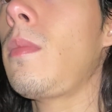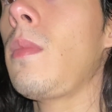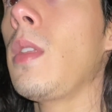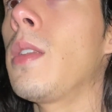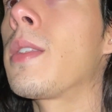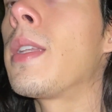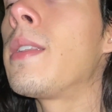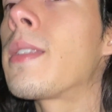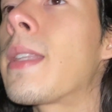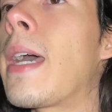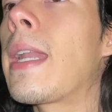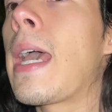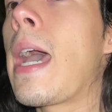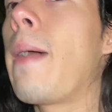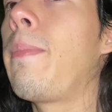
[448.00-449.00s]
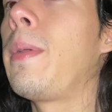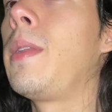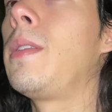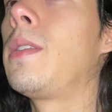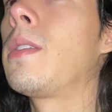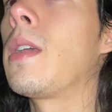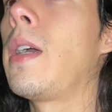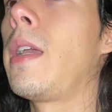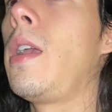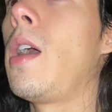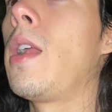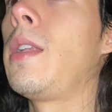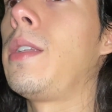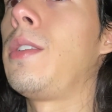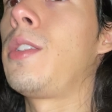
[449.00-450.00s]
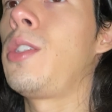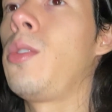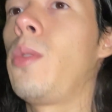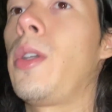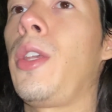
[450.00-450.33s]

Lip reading: Since that happened, I got into a